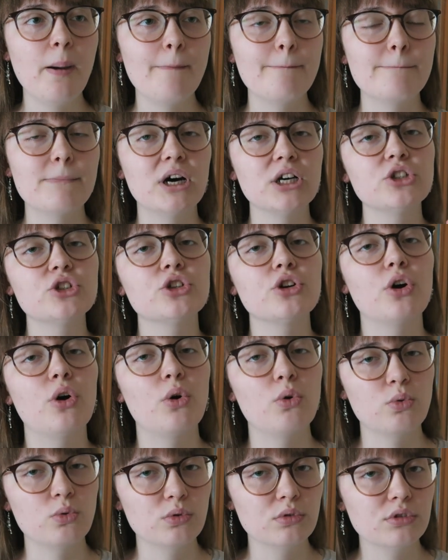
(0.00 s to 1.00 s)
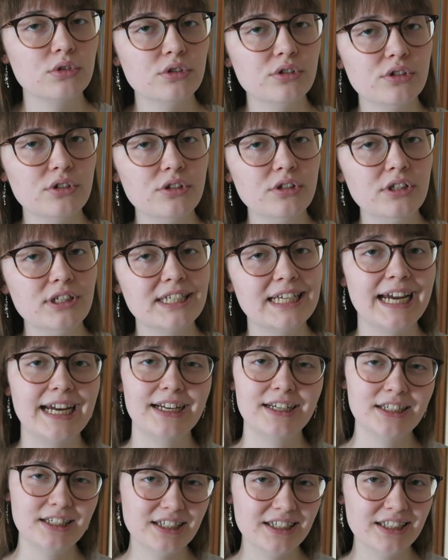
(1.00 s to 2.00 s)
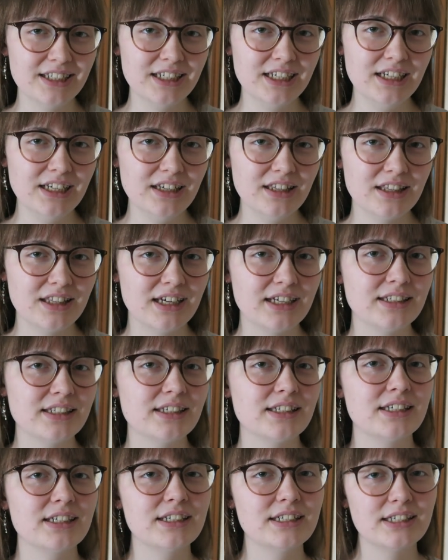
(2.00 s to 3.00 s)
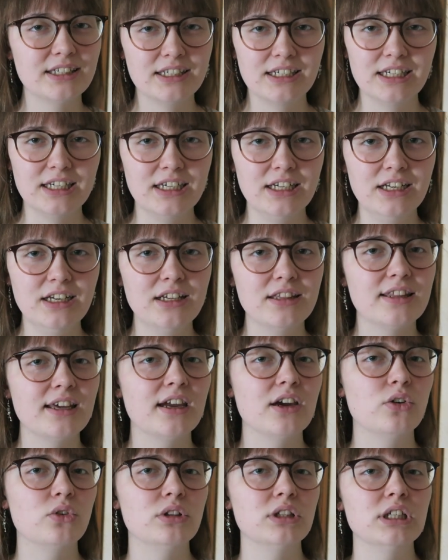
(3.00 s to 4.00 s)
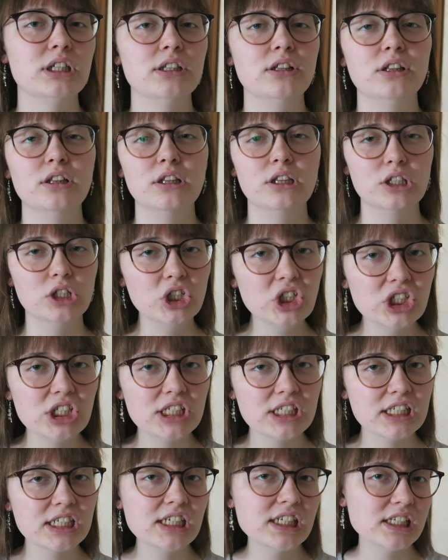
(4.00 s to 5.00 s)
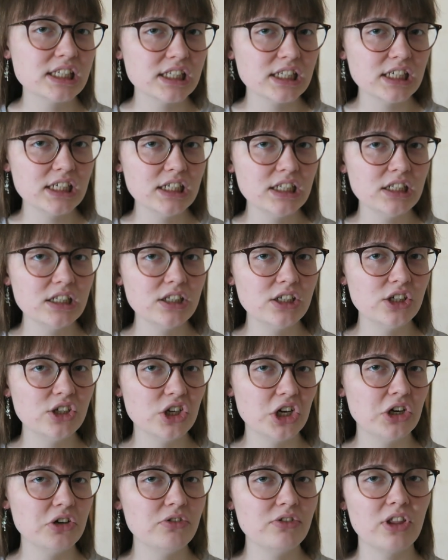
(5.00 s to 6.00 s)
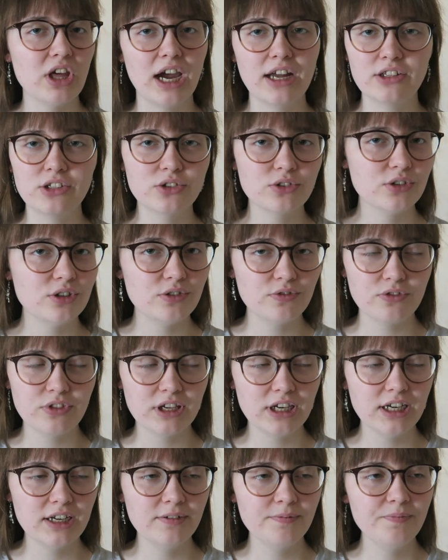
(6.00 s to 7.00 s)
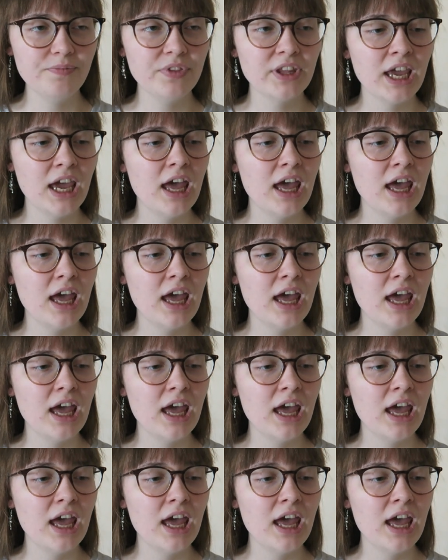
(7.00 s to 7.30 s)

much older technically than 16 and they only look 16, you know, that sort of thing.